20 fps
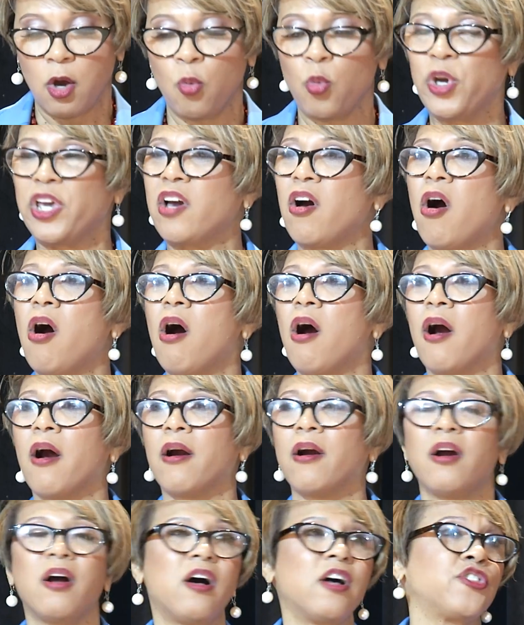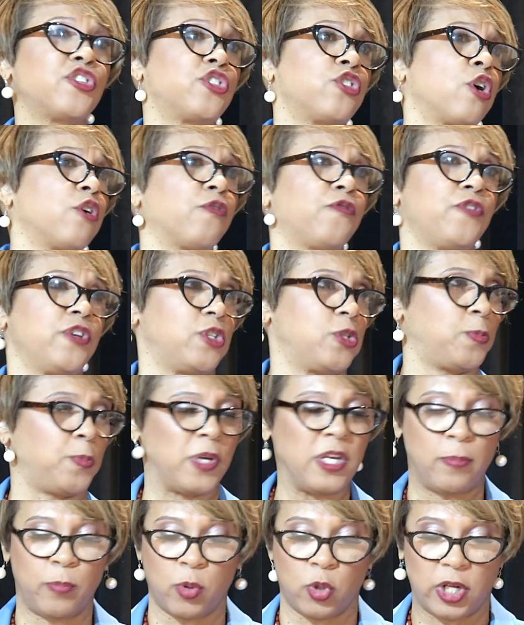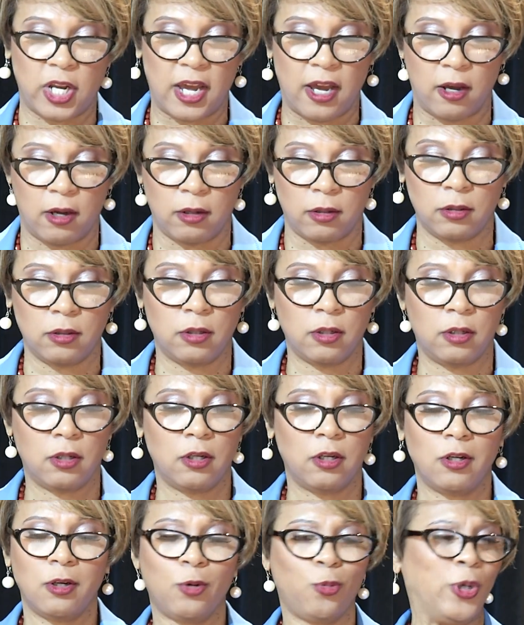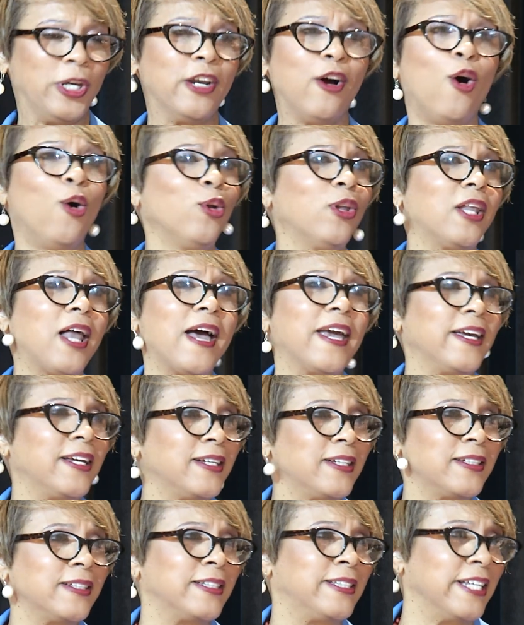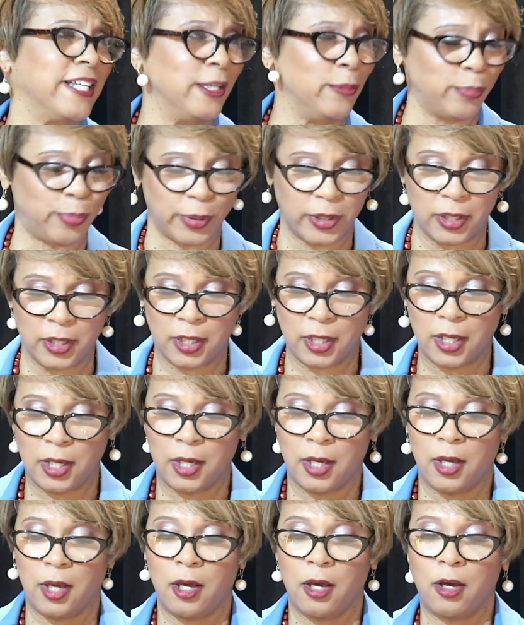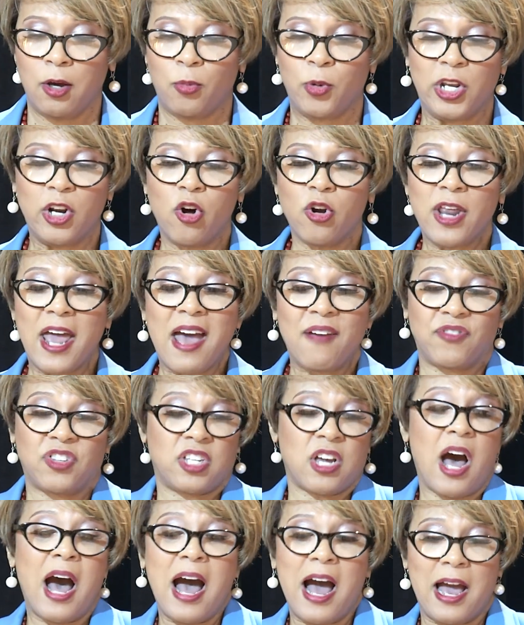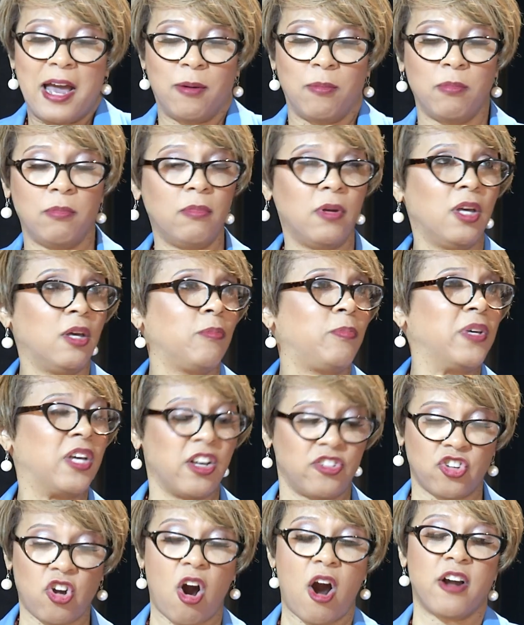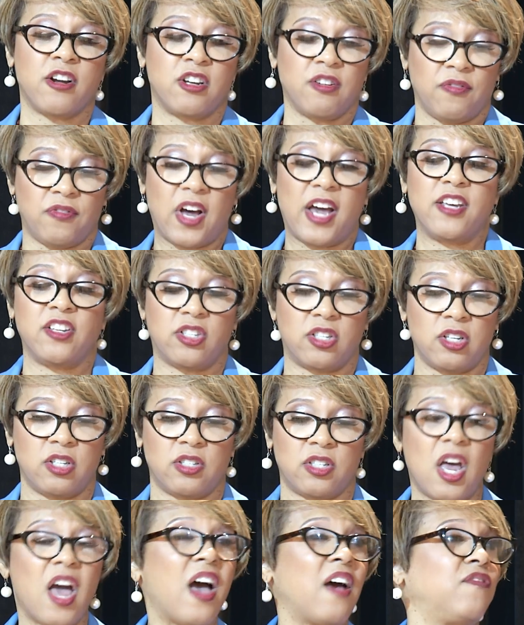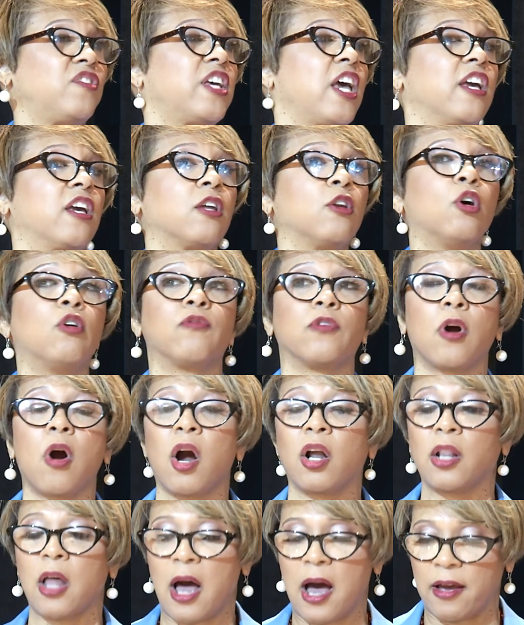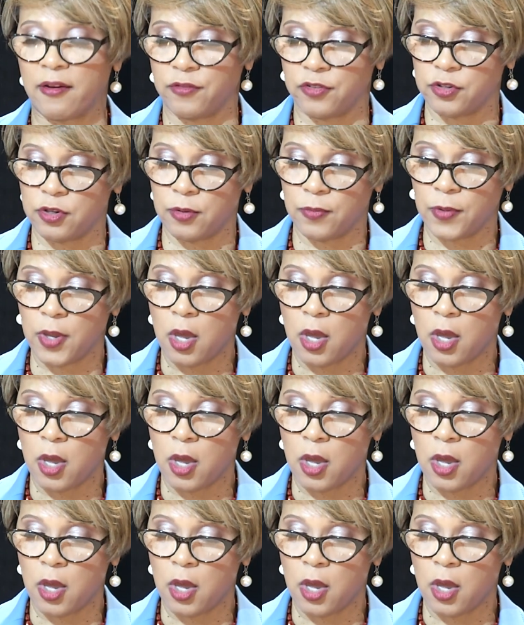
We are a surface people now. We don't like deep. We don't have time because our devices have taken over our lives.